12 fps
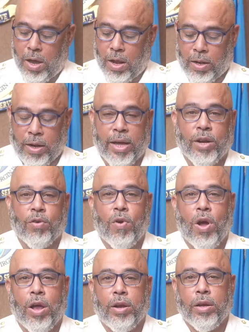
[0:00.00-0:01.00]
Later
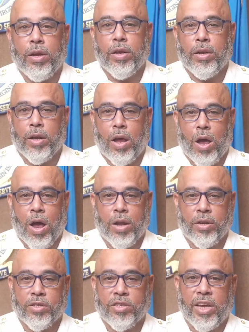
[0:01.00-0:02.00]
on
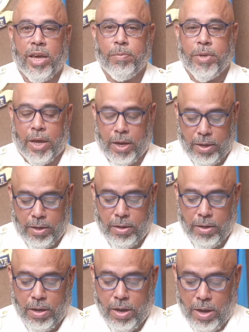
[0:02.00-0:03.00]
the same day,
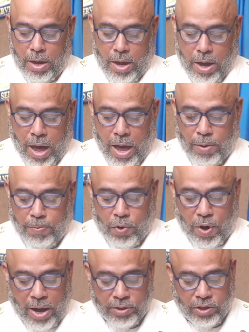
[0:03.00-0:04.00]
at
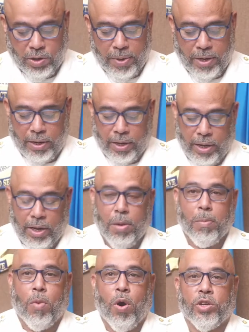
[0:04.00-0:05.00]
approximately
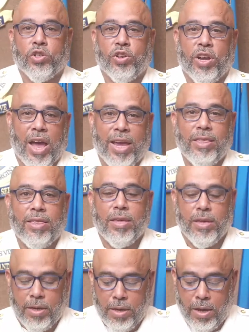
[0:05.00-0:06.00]
March 9th,
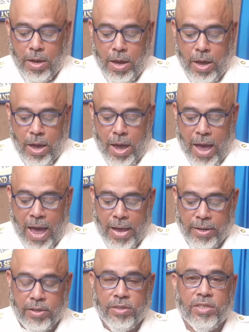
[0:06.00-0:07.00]

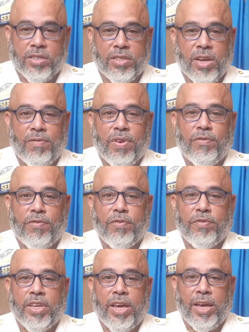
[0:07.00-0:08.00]
at
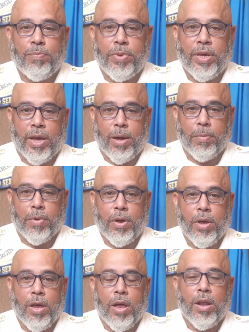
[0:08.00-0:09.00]
7:58 p.m.,
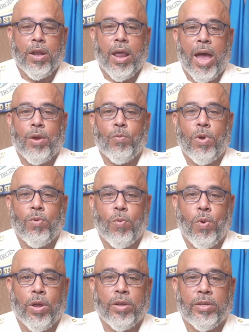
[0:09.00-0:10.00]

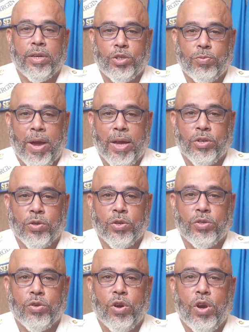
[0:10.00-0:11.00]
911
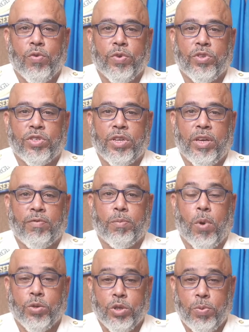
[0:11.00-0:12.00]
dispatchers received
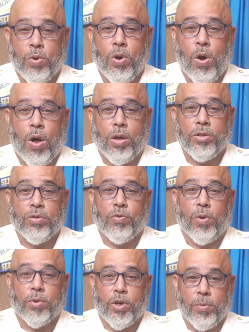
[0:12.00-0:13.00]
multiple calls from